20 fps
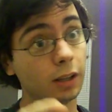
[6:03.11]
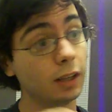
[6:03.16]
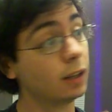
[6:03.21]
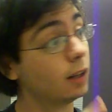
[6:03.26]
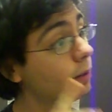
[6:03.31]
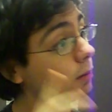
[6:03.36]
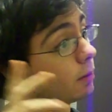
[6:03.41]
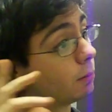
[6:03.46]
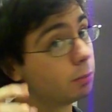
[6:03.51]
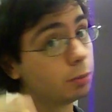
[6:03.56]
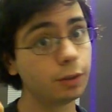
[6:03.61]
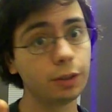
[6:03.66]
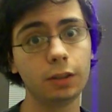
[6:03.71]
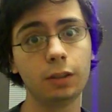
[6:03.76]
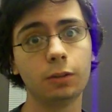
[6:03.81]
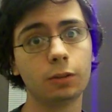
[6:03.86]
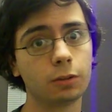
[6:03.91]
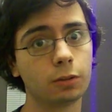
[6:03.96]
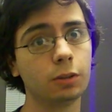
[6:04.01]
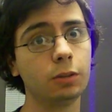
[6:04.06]
And I
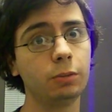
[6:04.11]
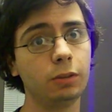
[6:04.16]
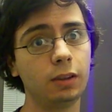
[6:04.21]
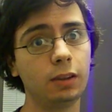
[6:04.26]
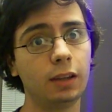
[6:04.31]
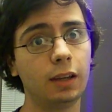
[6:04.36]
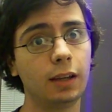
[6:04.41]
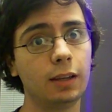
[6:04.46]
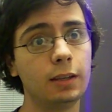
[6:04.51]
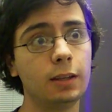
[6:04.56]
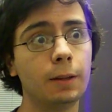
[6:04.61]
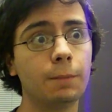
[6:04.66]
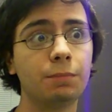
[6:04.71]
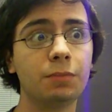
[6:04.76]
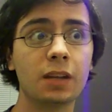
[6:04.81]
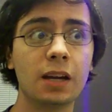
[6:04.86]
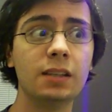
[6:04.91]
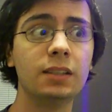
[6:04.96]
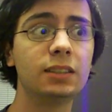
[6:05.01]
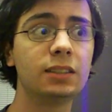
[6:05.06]
completely agree with that.
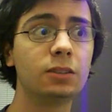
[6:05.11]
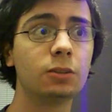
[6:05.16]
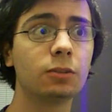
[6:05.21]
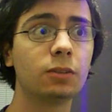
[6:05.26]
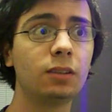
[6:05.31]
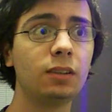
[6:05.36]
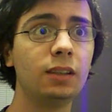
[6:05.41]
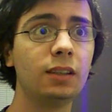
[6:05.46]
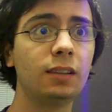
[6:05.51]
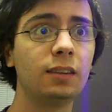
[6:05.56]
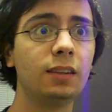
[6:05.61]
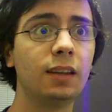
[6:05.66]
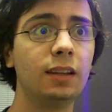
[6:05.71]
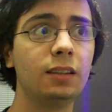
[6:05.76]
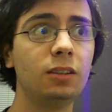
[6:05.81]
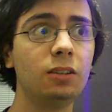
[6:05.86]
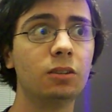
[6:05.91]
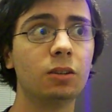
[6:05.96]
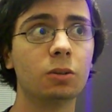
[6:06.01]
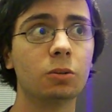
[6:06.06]
I just don't think that,
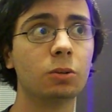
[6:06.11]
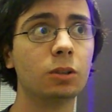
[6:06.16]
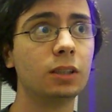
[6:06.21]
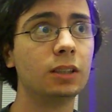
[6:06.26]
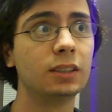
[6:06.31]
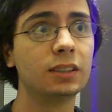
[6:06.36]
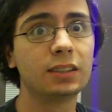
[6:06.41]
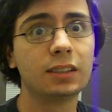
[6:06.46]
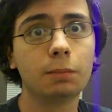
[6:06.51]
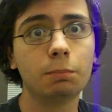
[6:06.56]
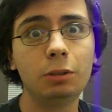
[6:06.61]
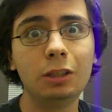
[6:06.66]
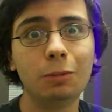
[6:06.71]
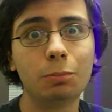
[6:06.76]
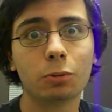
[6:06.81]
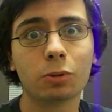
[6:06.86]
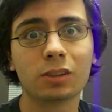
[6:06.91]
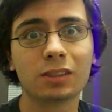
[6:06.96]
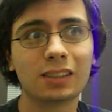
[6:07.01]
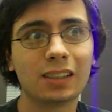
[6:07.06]
some
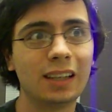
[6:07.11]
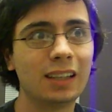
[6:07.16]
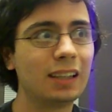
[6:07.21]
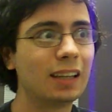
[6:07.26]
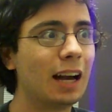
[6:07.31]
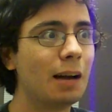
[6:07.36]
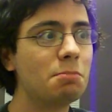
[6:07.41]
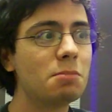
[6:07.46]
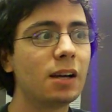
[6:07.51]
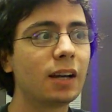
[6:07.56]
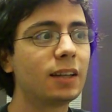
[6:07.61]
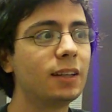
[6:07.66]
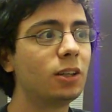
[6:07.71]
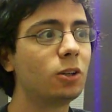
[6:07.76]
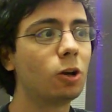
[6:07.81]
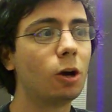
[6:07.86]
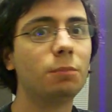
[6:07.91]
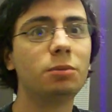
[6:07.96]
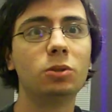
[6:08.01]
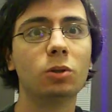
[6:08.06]
people, it's like, I'm not going to
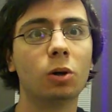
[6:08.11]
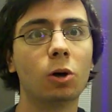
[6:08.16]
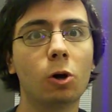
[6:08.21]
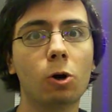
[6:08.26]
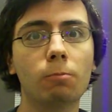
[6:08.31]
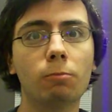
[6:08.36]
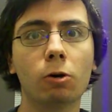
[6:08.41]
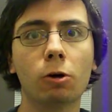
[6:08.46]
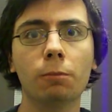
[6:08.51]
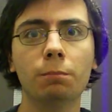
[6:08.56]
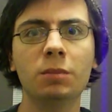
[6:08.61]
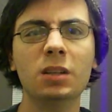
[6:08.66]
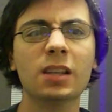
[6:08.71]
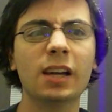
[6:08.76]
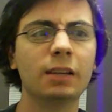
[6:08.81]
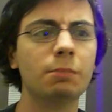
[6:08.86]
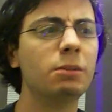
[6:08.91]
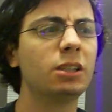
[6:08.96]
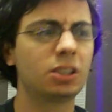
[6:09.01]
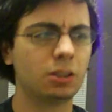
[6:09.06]
go up to a hobo and be
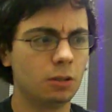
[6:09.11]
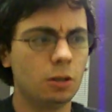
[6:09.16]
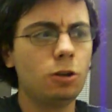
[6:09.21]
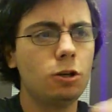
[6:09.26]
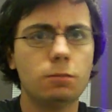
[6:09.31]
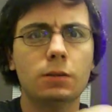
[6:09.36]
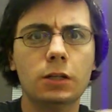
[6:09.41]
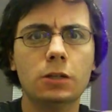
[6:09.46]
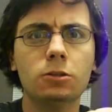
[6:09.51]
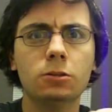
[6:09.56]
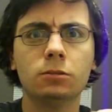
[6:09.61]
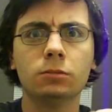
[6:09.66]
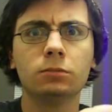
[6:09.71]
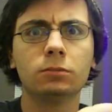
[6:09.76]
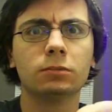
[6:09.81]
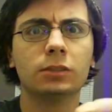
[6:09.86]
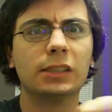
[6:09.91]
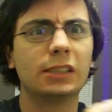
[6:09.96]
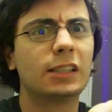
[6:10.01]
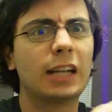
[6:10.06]
like, Mr. Hobo,
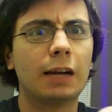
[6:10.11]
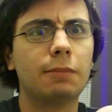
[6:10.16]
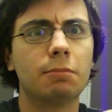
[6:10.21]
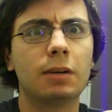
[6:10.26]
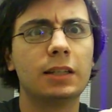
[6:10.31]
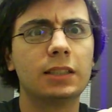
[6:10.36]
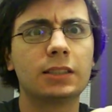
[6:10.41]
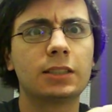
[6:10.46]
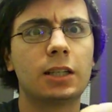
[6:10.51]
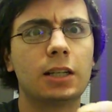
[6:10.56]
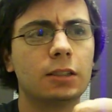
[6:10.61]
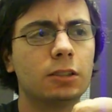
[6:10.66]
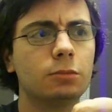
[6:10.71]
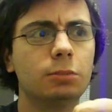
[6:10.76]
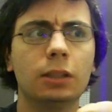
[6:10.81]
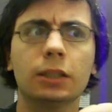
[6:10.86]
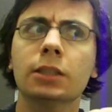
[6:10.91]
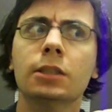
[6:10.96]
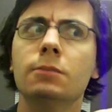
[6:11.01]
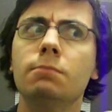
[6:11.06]
like grab him by the collar and
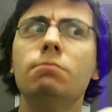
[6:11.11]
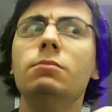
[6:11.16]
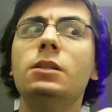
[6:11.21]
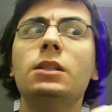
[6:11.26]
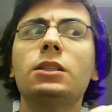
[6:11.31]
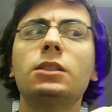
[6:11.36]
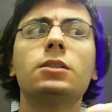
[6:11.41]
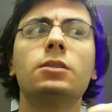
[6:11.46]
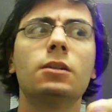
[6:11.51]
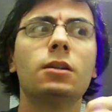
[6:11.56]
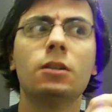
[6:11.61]
be like, Mr.